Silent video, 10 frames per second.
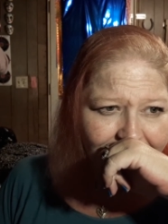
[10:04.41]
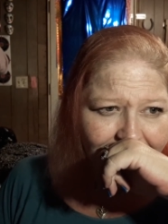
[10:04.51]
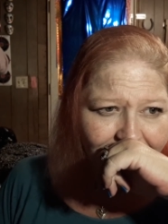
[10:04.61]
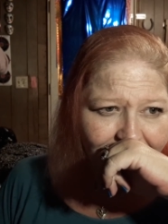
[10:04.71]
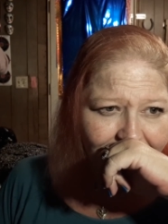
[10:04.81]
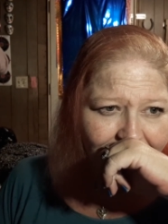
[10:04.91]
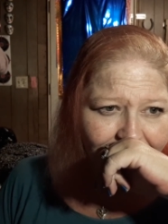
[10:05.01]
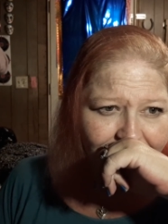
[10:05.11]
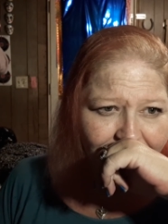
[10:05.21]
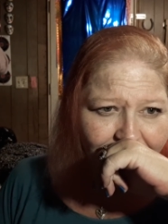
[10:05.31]
is there anything
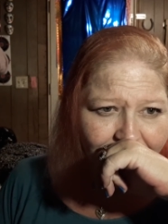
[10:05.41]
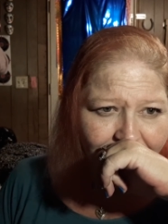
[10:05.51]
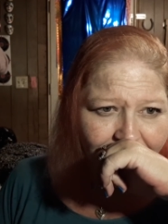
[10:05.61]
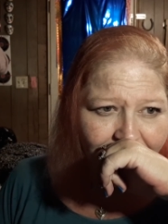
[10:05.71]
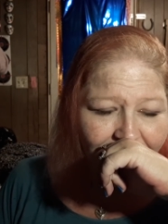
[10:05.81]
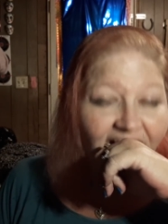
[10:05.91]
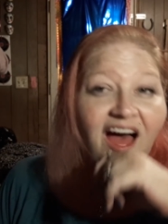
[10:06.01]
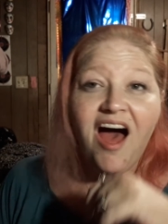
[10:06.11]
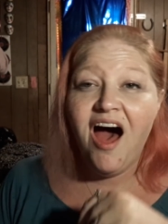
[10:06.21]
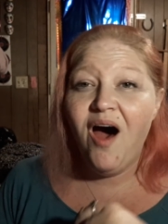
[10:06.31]
else?
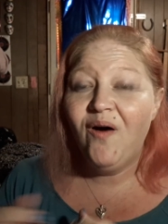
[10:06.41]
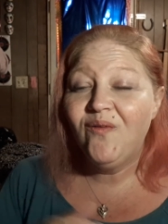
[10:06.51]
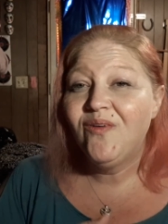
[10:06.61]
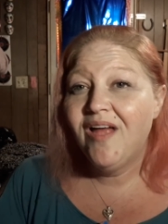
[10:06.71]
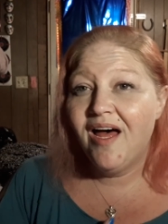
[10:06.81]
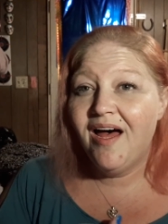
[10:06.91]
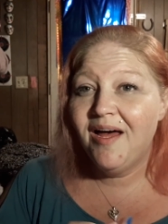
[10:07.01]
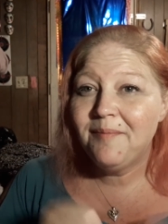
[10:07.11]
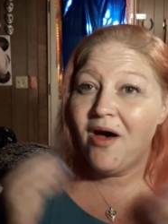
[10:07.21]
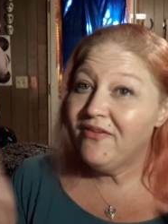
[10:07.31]
Oh,
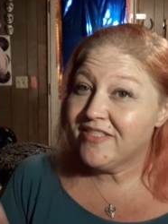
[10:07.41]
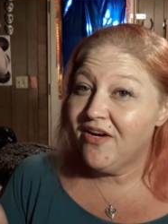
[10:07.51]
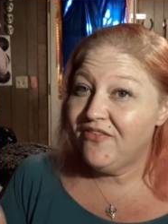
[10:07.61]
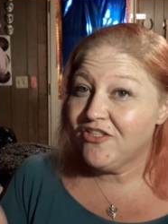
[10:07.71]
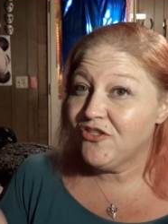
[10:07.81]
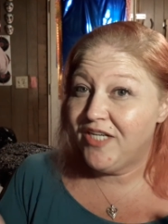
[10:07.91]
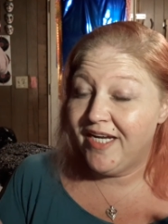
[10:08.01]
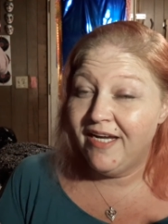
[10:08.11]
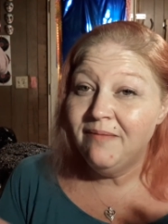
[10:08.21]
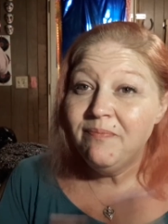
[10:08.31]
um, off-scale victory
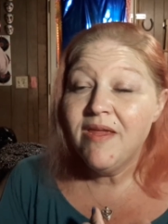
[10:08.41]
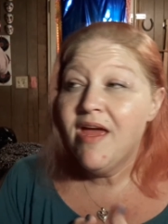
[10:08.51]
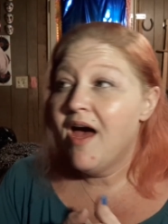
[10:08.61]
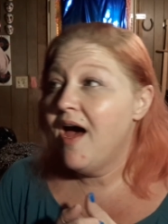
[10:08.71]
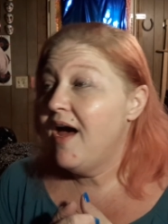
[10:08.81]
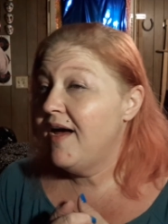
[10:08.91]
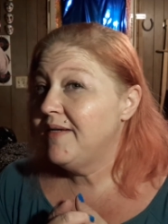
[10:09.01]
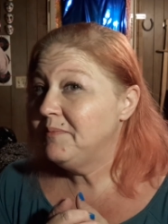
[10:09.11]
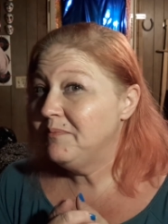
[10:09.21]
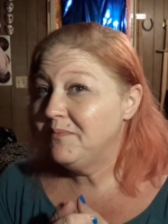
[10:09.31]
again.
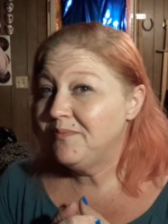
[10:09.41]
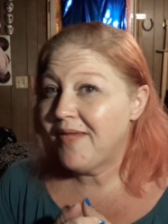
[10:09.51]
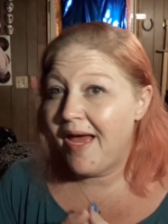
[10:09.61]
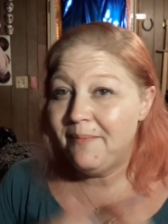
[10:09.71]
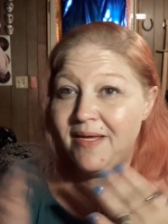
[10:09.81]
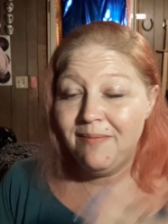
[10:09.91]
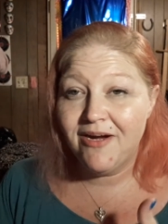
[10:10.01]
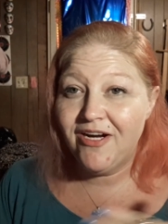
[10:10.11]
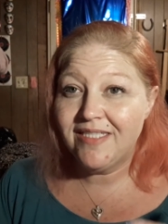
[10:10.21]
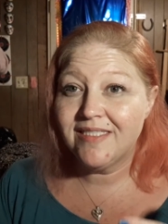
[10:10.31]
Um, me and
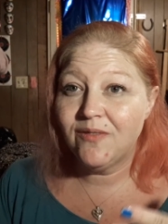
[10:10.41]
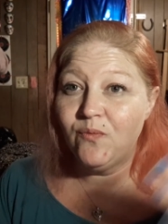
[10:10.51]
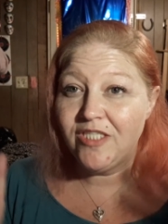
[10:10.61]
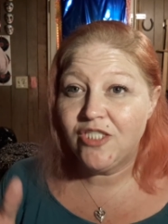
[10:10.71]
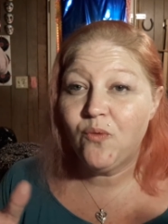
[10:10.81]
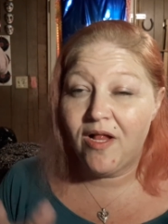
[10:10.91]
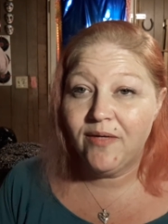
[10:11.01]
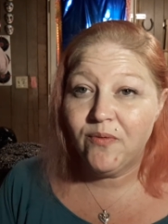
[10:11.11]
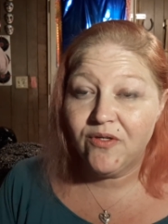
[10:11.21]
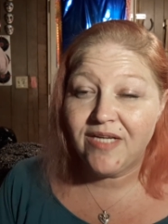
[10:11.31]
my grandson went to
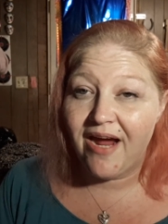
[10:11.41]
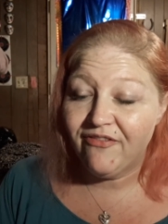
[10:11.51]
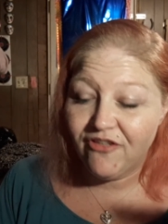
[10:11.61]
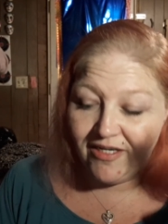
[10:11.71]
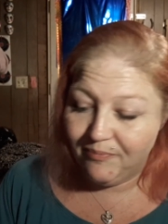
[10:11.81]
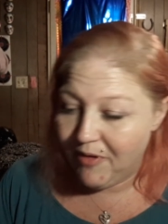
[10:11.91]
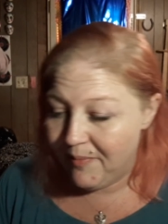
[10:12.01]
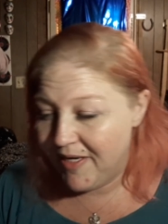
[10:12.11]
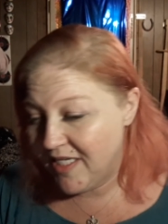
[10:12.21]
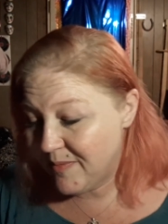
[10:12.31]
Wally World after I brought
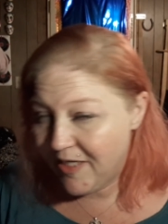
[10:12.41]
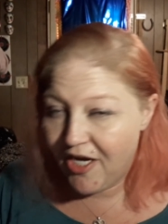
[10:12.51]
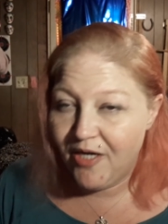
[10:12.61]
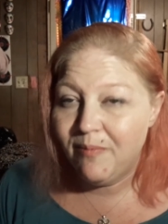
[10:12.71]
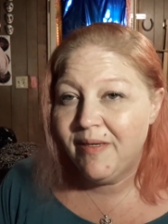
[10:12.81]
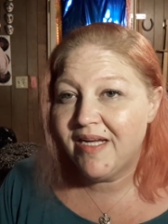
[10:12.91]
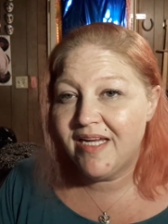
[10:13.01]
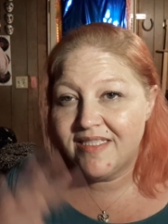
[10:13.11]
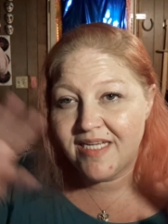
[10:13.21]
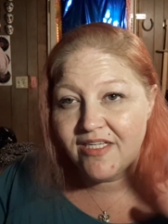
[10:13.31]
my husband home. My
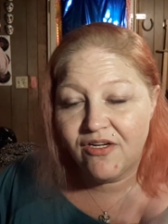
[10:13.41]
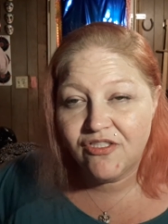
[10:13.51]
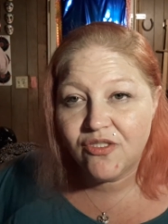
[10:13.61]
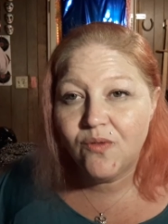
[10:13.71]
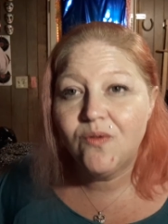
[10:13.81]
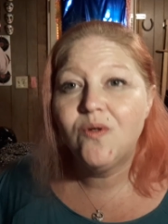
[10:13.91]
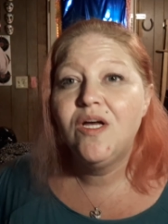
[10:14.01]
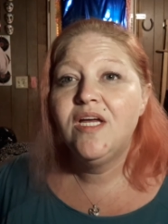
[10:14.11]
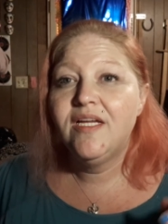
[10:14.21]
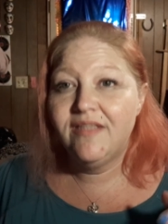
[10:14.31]
kids had to go to school,
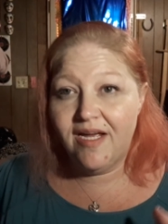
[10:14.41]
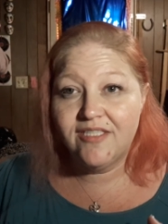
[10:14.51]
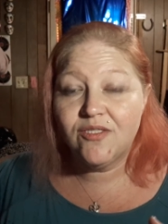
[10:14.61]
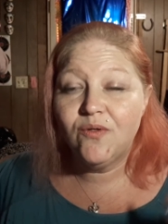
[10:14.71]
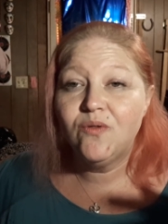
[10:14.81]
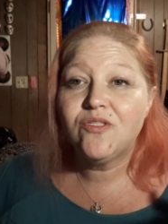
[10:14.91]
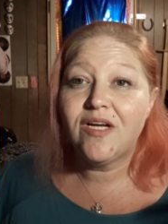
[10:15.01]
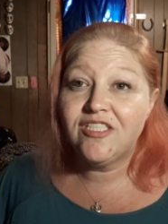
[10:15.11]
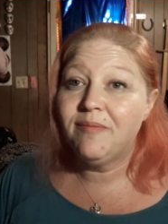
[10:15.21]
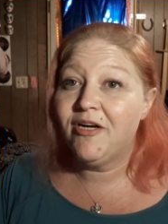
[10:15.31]
night school, so
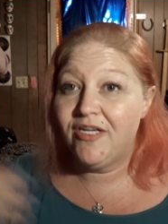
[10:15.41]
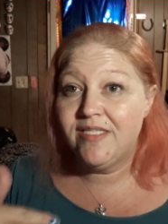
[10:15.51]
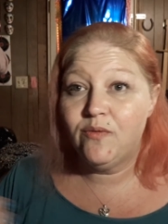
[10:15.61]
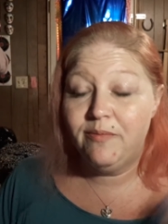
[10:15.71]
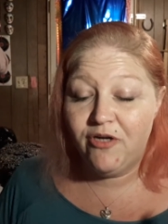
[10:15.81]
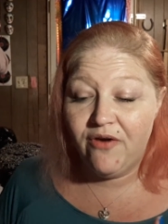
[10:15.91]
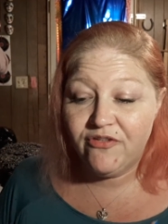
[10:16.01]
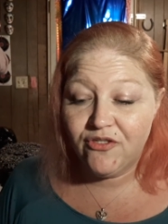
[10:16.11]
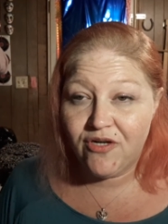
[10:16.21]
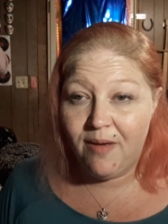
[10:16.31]
I took my grandson with me
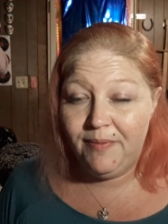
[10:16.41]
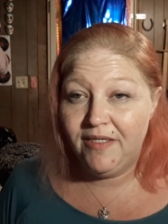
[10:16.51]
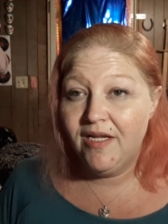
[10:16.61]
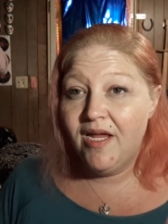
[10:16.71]
grocery shopping.